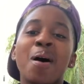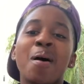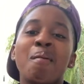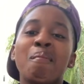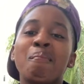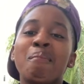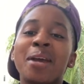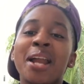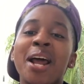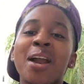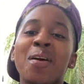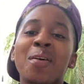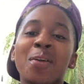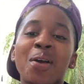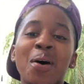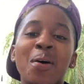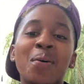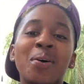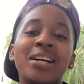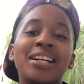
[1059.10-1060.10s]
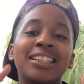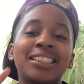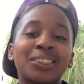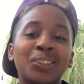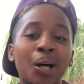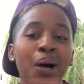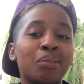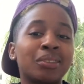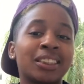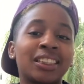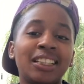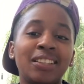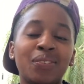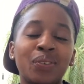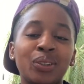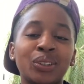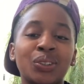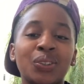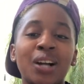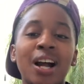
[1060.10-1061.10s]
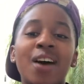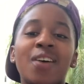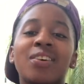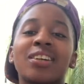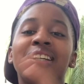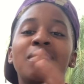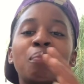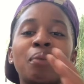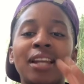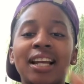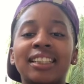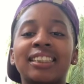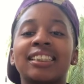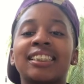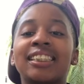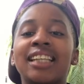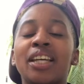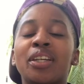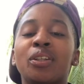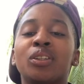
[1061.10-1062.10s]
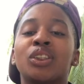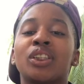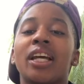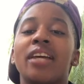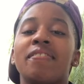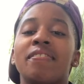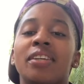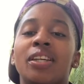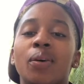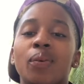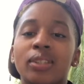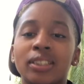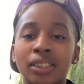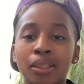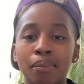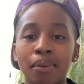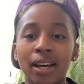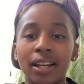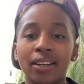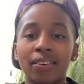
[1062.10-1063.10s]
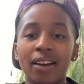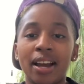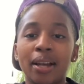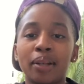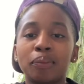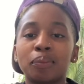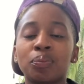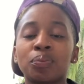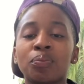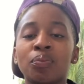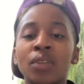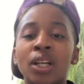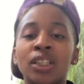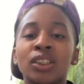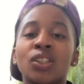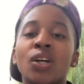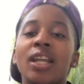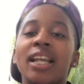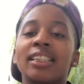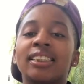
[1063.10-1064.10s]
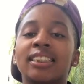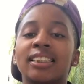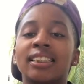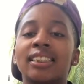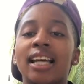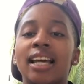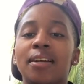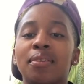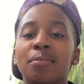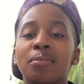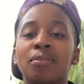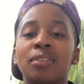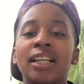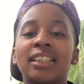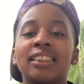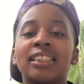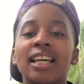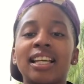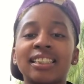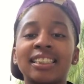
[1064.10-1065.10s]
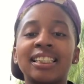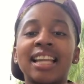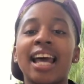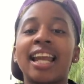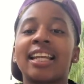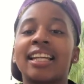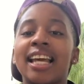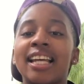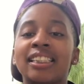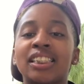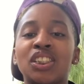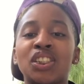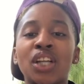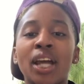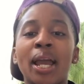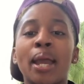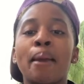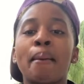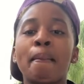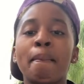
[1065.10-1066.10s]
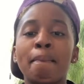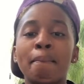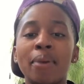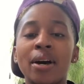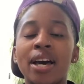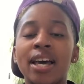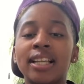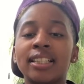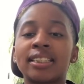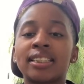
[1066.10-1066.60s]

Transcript: but I don't know. So I'm just leave realtor out. But let's just say you're JVing with somebody, right? So let's say it's not a daisy chain, but